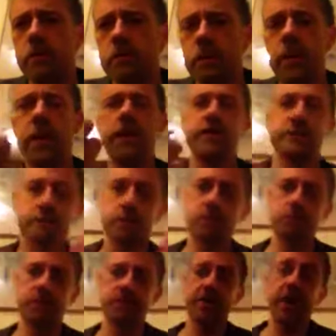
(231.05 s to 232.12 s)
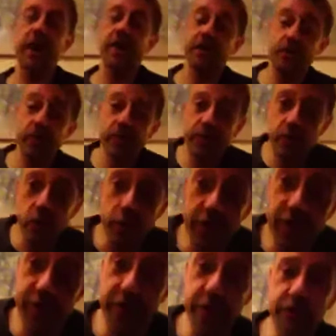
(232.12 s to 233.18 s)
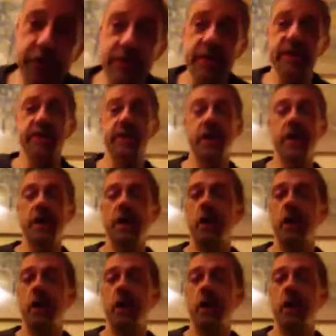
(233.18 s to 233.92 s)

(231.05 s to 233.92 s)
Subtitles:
The next stage when talking to students is to say,